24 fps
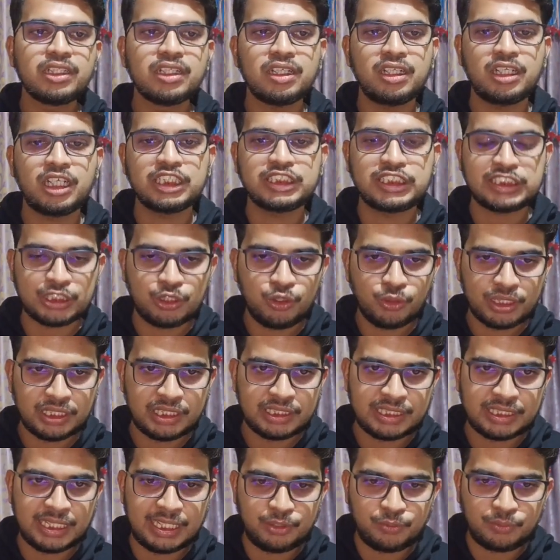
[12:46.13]

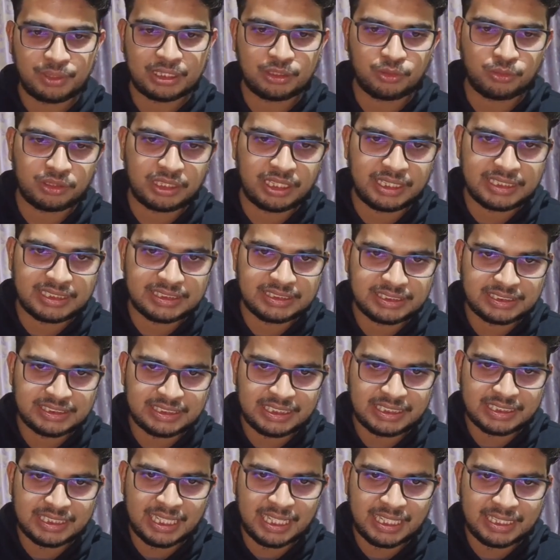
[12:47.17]
Chigorin, and you can already
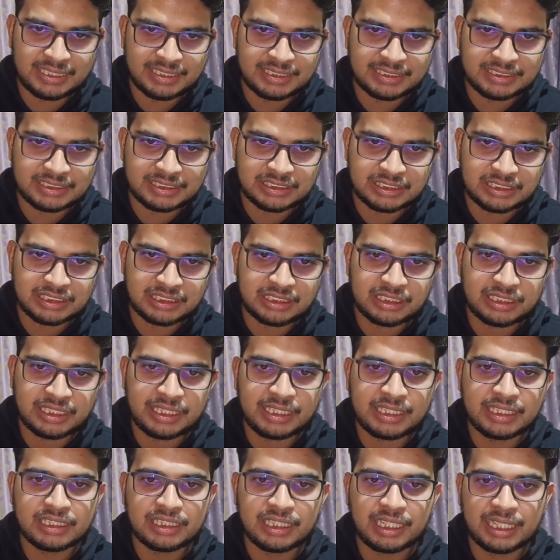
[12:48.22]
see that this
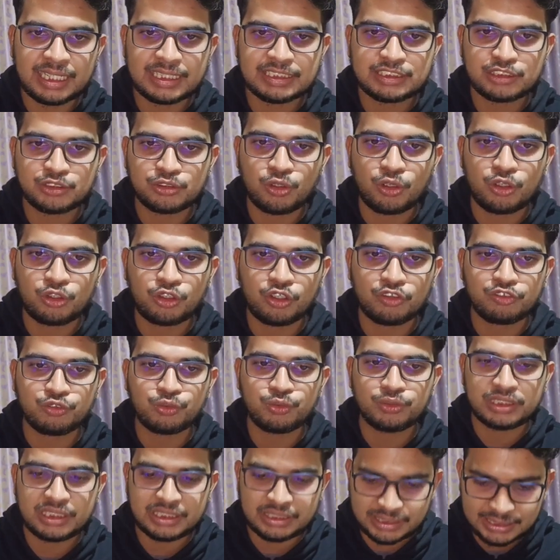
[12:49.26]
king had sort of
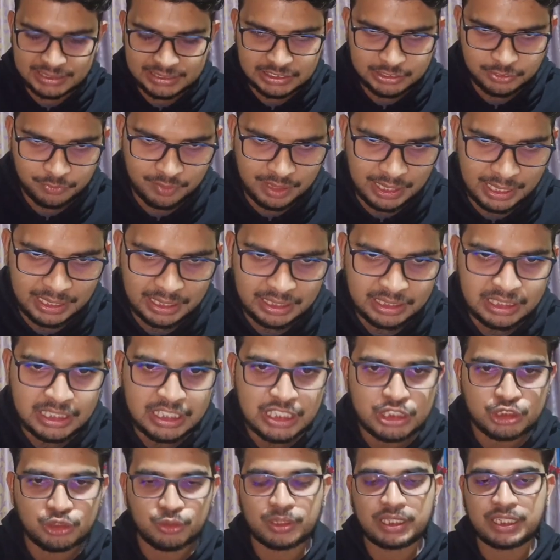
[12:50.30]
only this square,
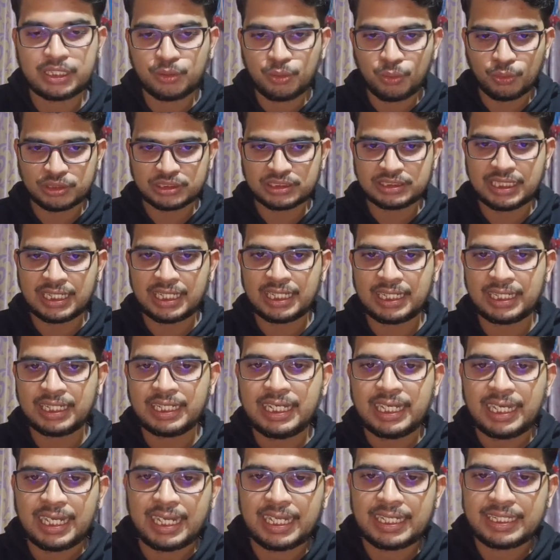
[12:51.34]
so it goes there.
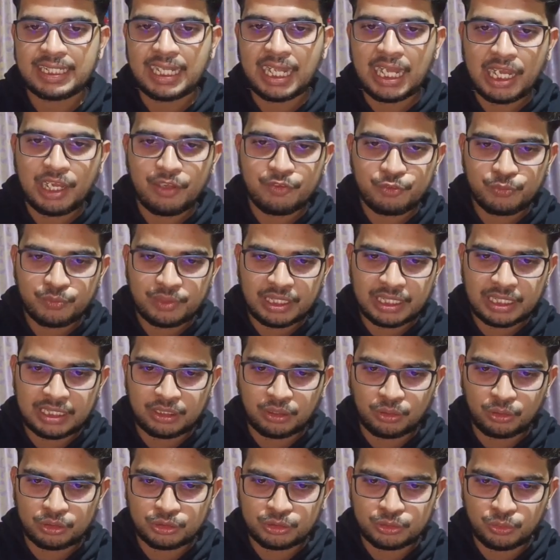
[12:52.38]
And now you
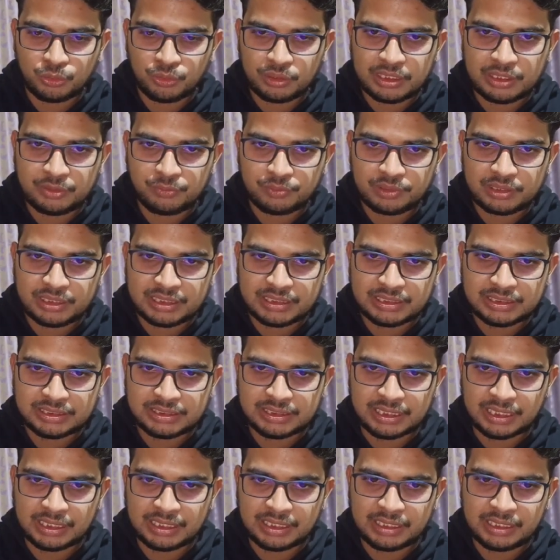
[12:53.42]
can also give this
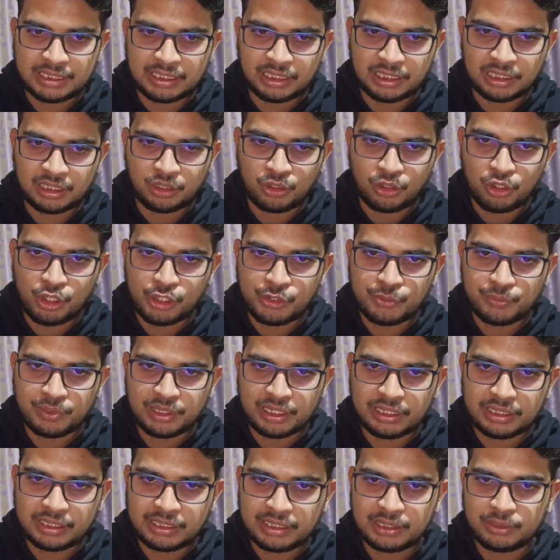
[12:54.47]
check here, or you
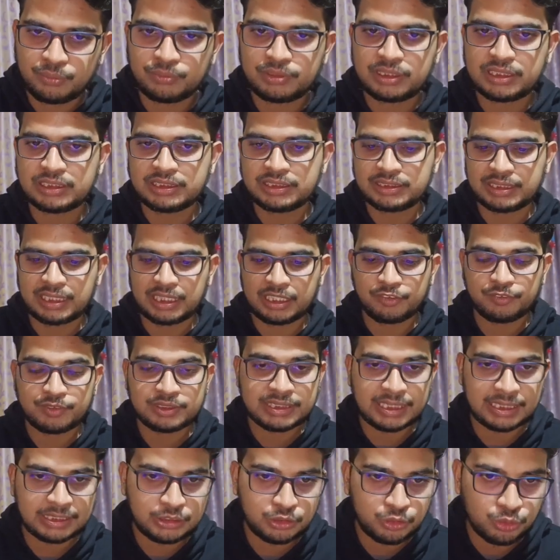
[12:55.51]
can give this check,
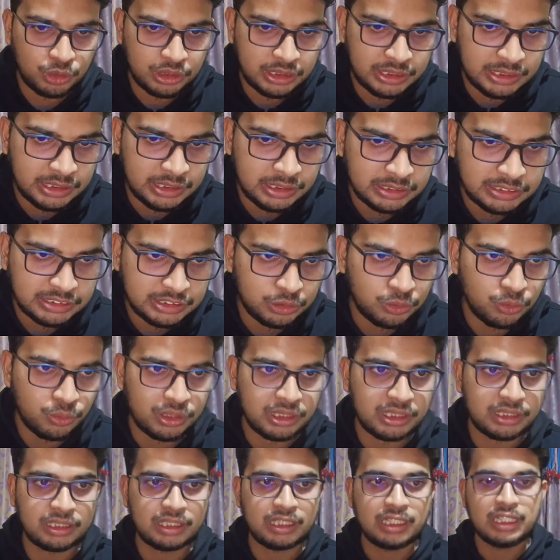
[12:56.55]
which actually
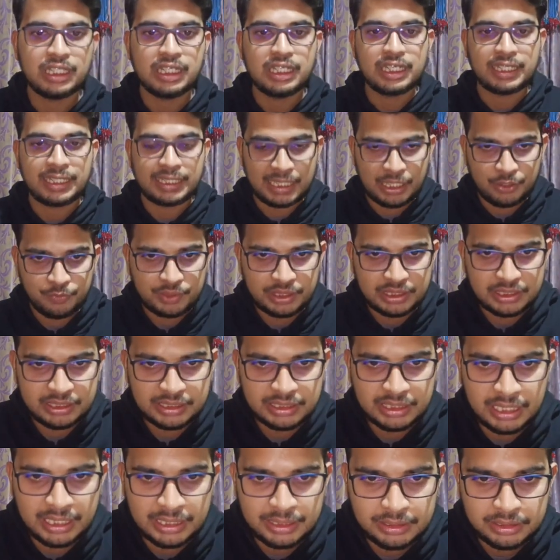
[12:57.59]
Chigorin gave
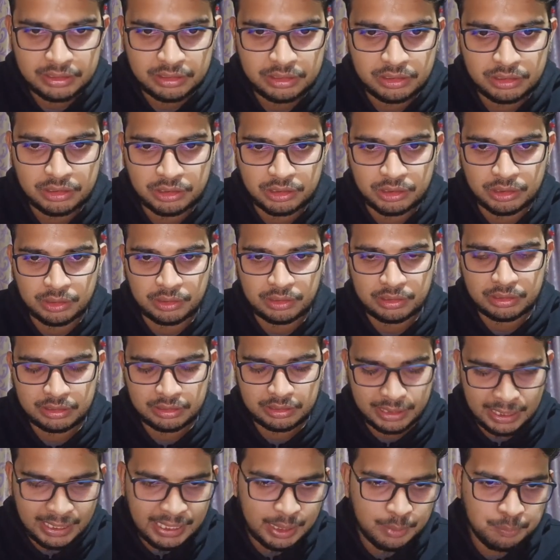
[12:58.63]
in that
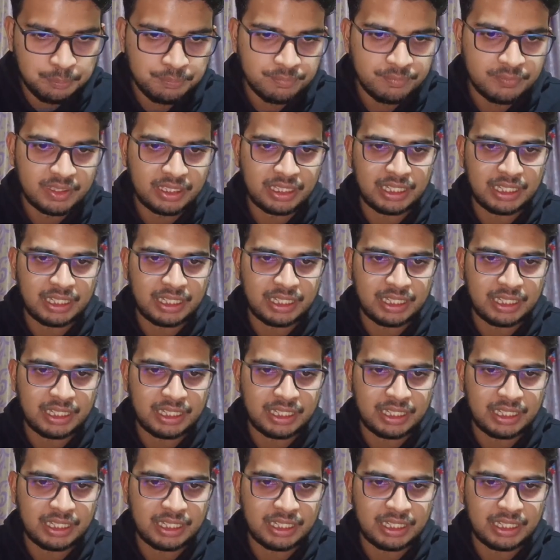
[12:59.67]
game.